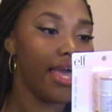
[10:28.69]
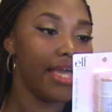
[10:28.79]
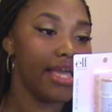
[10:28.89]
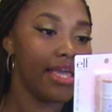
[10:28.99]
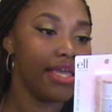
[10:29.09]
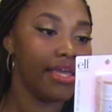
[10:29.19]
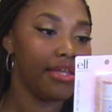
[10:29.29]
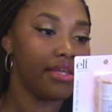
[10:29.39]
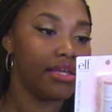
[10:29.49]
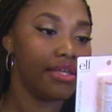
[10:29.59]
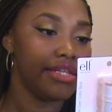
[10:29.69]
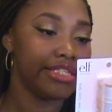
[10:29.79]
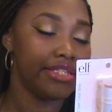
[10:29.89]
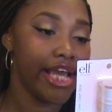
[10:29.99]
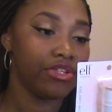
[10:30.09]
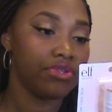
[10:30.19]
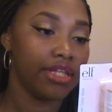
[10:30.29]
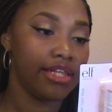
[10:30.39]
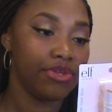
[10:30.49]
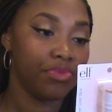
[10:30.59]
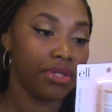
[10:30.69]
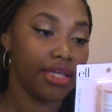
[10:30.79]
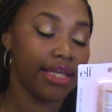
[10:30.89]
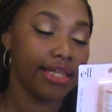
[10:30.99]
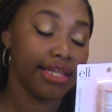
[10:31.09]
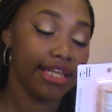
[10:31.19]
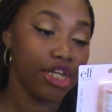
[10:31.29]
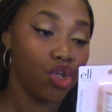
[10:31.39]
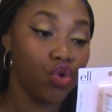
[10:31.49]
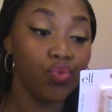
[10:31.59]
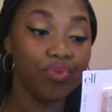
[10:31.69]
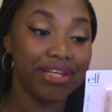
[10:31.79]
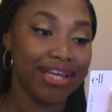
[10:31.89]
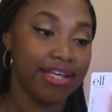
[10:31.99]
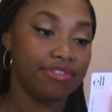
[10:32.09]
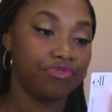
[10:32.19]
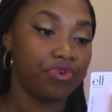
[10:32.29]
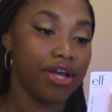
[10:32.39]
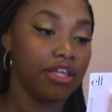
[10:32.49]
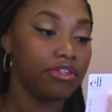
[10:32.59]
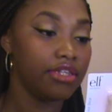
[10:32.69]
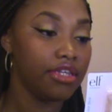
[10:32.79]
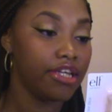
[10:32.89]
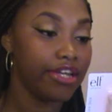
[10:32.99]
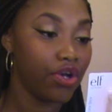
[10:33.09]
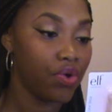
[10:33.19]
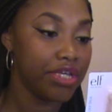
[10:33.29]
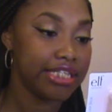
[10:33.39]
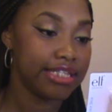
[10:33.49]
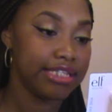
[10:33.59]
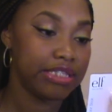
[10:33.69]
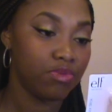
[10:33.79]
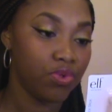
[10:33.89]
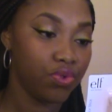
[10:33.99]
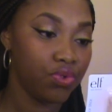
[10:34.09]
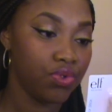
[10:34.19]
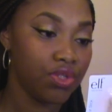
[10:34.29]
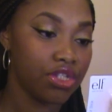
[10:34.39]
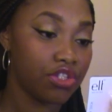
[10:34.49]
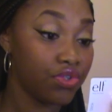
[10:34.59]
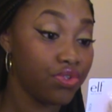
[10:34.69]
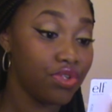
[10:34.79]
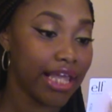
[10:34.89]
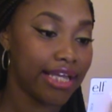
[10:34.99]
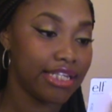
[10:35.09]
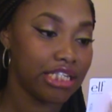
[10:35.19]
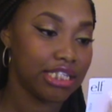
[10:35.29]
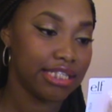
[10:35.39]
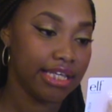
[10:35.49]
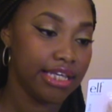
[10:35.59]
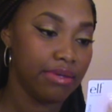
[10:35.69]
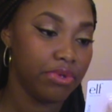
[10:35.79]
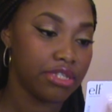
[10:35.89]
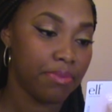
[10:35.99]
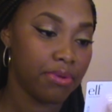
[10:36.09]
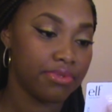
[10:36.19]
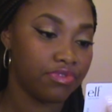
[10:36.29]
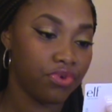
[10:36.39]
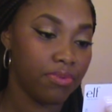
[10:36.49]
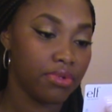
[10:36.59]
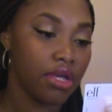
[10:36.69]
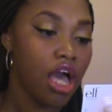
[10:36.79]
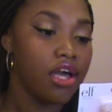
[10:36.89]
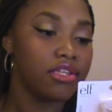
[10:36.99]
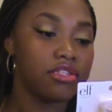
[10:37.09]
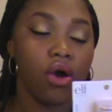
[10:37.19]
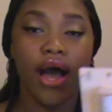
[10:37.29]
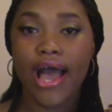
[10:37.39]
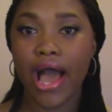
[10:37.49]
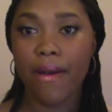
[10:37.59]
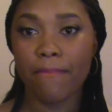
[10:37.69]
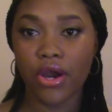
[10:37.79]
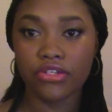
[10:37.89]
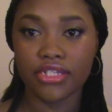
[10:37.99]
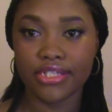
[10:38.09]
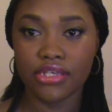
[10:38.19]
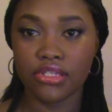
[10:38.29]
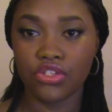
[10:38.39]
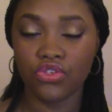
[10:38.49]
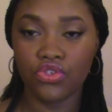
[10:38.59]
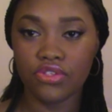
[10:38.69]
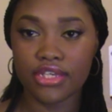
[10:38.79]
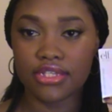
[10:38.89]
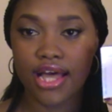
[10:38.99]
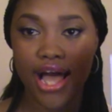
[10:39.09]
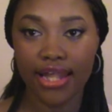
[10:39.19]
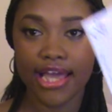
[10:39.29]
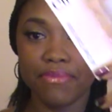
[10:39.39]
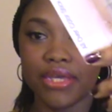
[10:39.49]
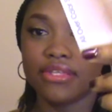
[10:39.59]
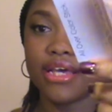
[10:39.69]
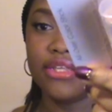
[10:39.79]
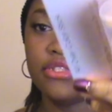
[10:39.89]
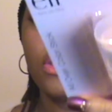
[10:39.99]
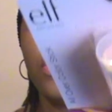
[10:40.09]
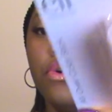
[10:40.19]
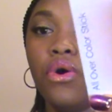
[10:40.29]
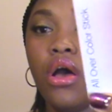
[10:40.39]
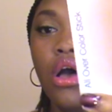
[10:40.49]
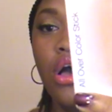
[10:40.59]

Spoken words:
And this naturally illuminates for a healthy glow, instantly smooth, soothes and conditions skin, multi-purpose formula. So I purchased this to use as a highlight because I saw,